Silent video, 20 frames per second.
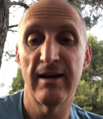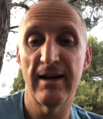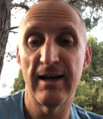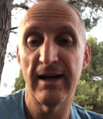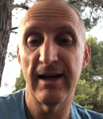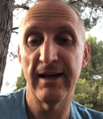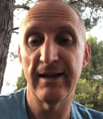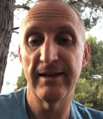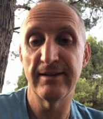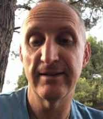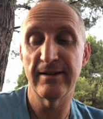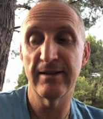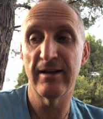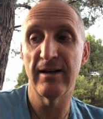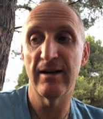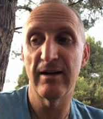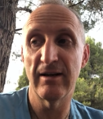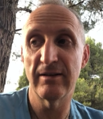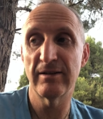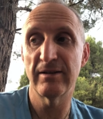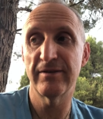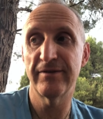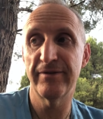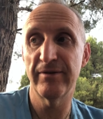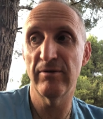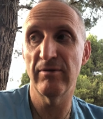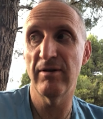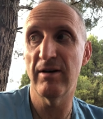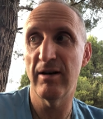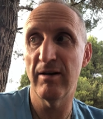And uh, I just
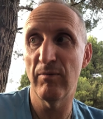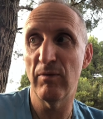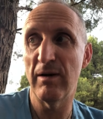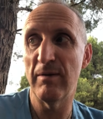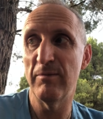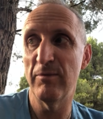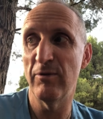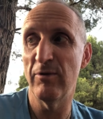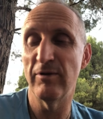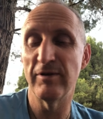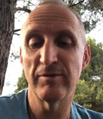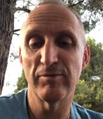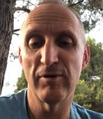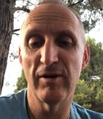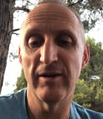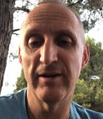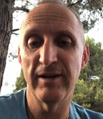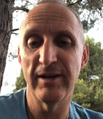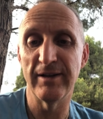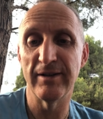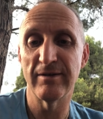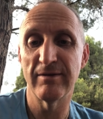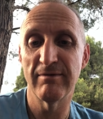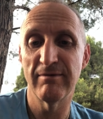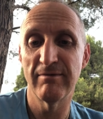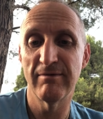feel like one more is what I need.